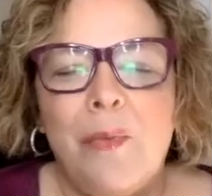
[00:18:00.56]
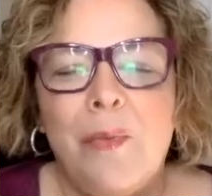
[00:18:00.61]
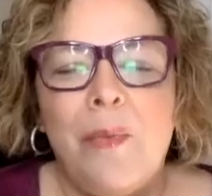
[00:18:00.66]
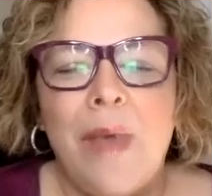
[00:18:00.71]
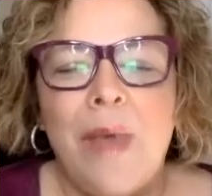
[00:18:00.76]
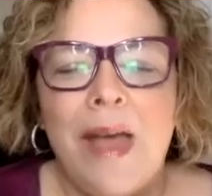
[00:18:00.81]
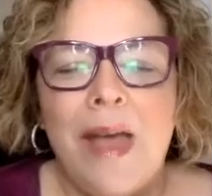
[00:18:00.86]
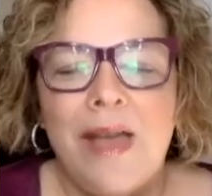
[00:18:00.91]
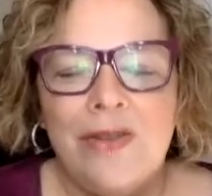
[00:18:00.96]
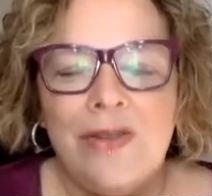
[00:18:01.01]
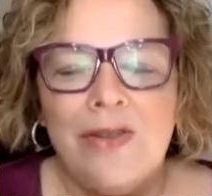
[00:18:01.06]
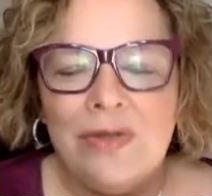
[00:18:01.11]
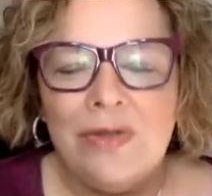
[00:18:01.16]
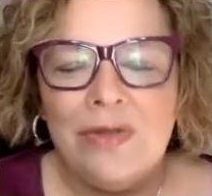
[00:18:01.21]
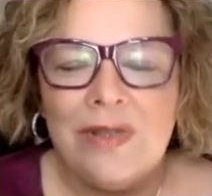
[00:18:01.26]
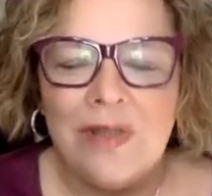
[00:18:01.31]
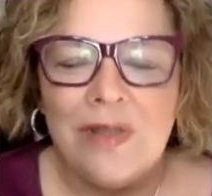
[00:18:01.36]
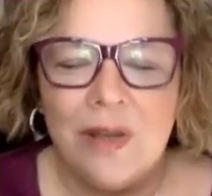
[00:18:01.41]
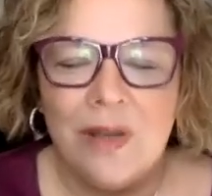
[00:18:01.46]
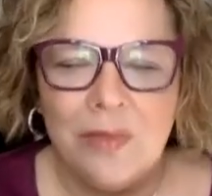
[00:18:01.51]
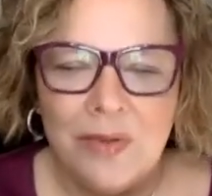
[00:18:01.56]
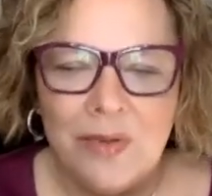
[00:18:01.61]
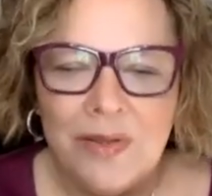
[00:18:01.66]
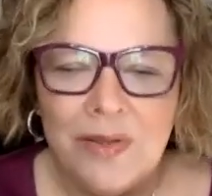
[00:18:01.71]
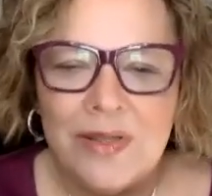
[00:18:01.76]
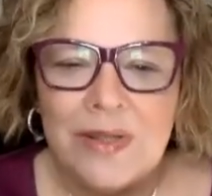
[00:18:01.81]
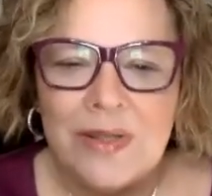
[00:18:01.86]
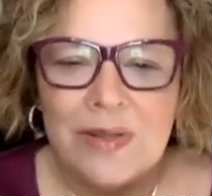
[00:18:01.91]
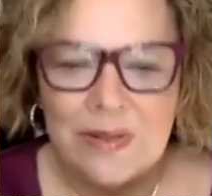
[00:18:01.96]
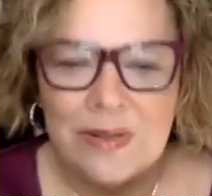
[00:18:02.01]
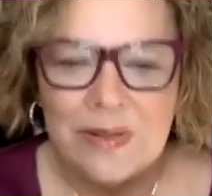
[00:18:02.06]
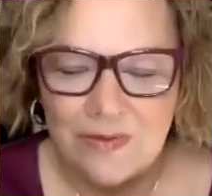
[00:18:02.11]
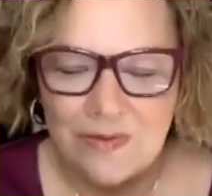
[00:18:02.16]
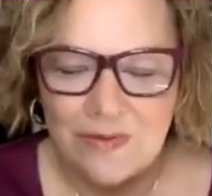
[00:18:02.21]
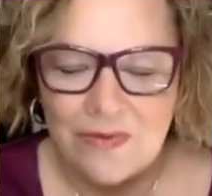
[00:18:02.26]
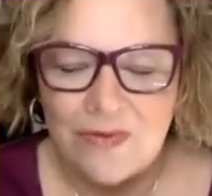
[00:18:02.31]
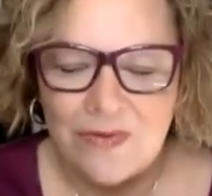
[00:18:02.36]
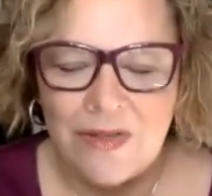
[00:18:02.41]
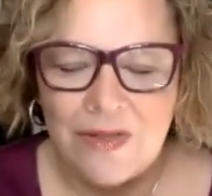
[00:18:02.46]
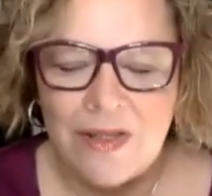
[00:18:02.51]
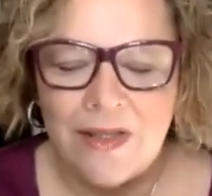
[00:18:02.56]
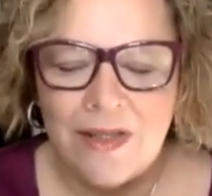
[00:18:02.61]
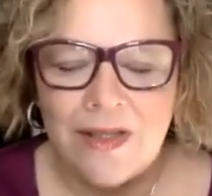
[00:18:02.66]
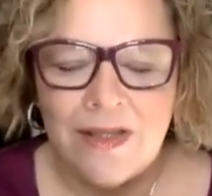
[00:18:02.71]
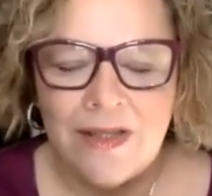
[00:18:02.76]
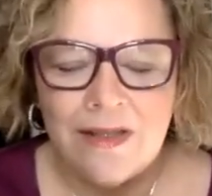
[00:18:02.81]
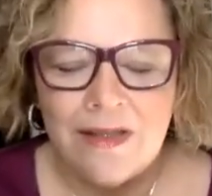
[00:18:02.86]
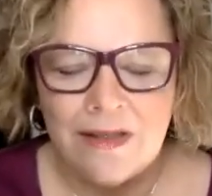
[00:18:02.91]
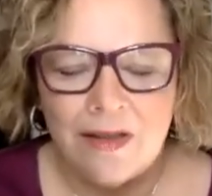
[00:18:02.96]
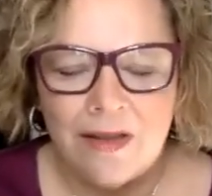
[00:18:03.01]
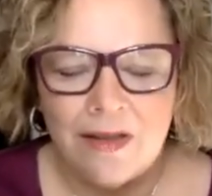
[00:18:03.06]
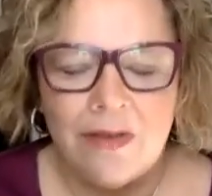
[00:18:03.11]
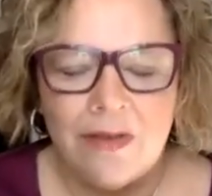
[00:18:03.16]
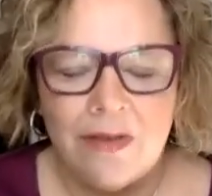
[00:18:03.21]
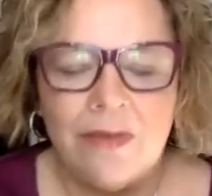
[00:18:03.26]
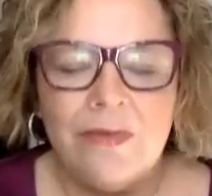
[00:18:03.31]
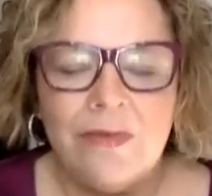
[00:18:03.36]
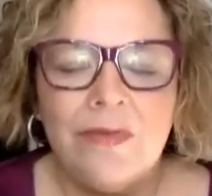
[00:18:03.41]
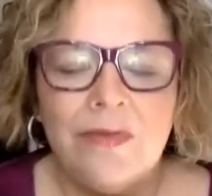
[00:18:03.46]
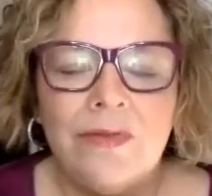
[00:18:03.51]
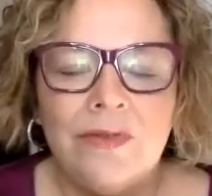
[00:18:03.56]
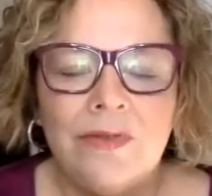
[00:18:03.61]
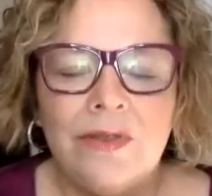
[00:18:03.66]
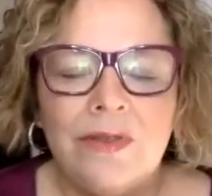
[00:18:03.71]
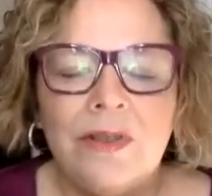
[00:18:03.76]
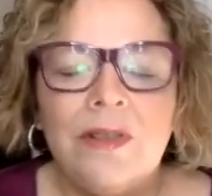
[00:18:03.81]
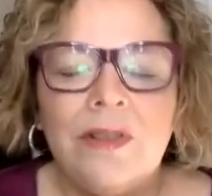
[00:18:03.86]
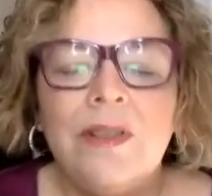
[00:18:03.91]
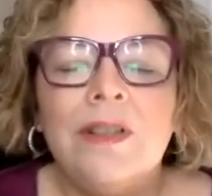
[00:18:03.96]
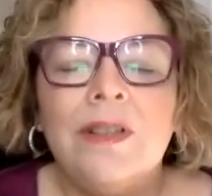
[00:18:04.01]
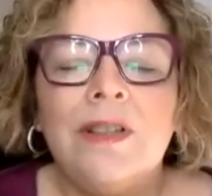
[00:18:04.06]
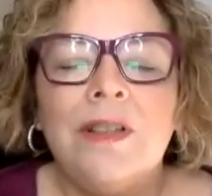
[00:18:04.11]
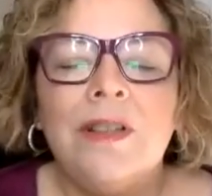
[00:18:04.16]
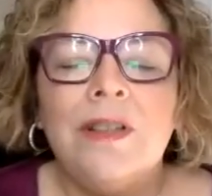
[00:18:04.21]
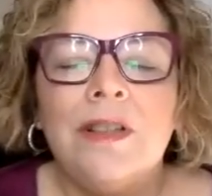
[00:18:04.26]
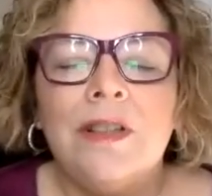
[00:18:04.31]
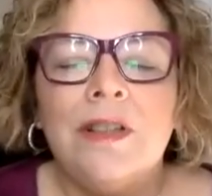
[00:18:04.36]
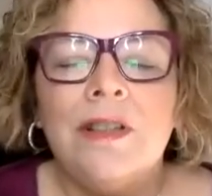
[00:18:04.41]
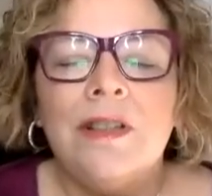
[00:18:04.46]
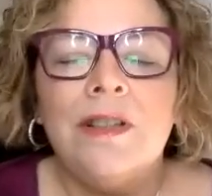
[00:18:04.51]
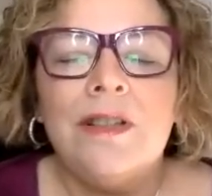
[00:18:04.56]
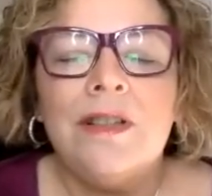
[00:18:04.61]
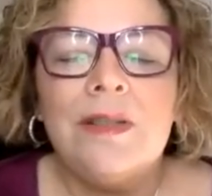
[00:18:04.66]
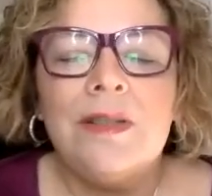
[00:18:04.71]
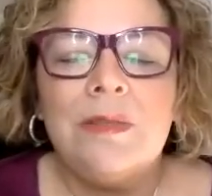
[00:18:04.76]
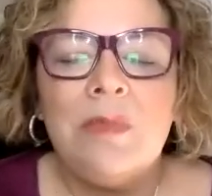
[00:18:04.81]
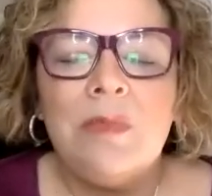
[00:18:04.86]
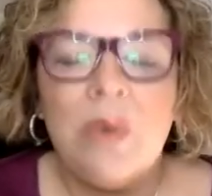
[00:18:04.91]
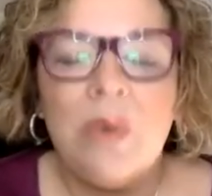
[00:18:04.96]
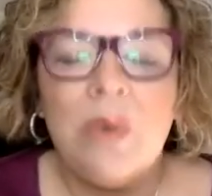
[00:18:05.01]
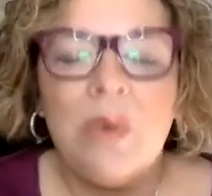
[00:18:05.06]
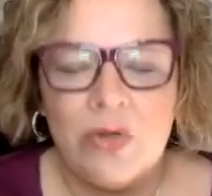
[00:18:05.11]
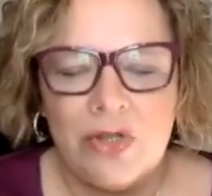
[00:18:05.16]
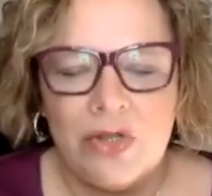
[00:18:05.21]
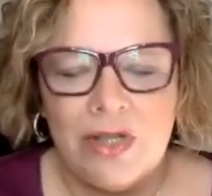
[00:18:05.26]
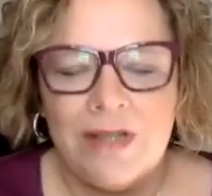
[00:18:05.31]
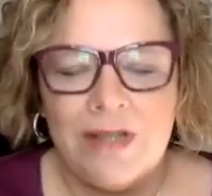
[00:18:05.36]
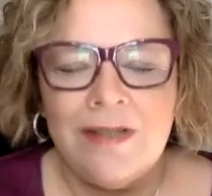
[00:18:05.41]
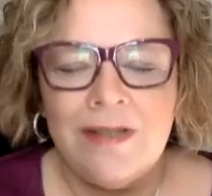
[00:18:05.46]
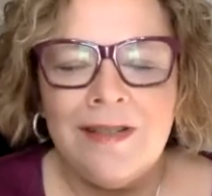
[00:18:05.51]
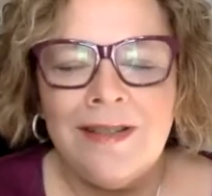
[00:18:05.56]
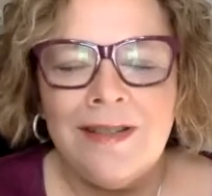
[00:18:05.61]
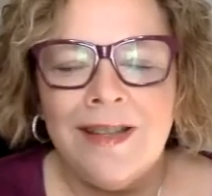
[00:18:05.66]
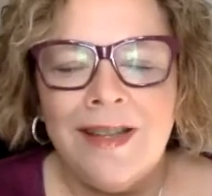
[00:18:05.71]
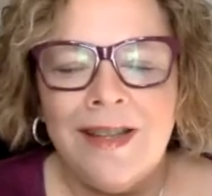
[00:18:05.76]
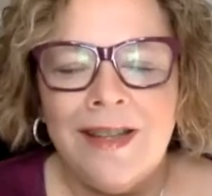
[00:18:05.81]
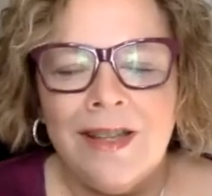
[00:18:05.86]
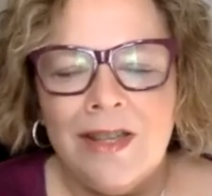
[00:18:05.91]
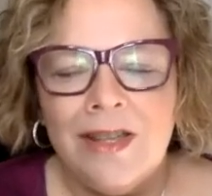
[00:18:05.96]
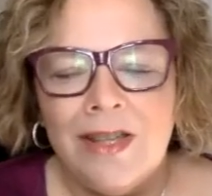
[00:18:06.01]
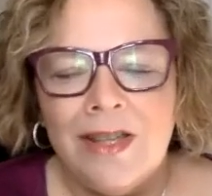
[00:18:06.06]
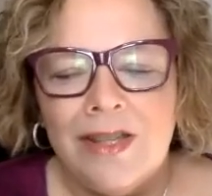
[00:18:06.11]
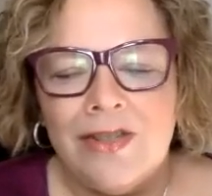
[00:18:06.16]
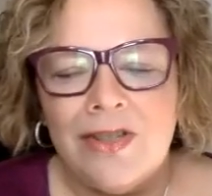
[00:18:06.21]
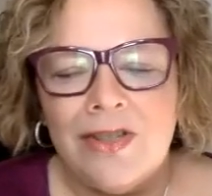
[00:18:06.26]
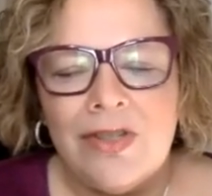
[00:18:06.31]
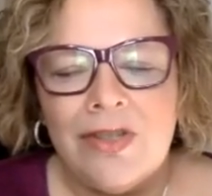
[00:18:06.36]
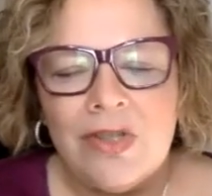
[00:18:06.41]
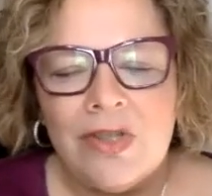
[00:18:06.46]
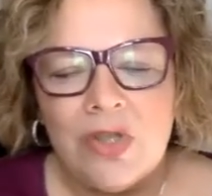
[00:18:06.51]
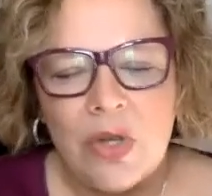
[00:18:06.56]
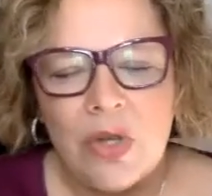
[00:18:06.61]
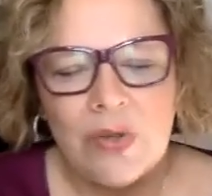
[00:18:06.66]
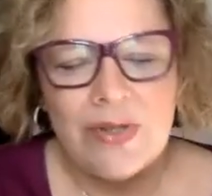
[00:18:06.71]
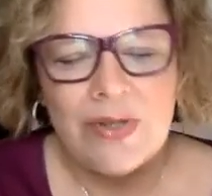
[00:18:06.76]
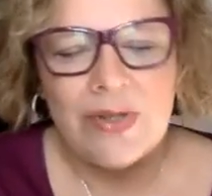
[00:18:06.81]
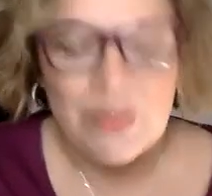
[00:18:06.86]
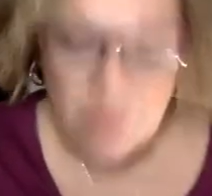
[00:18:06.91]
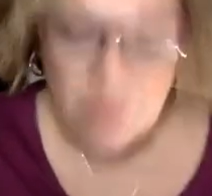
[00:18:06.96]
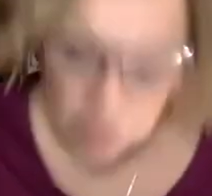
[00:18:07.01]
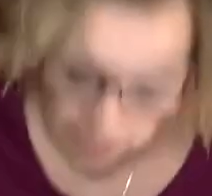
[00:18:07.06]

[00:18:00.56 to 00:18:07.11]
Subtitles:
as you double this feeling of this emotion, just notice what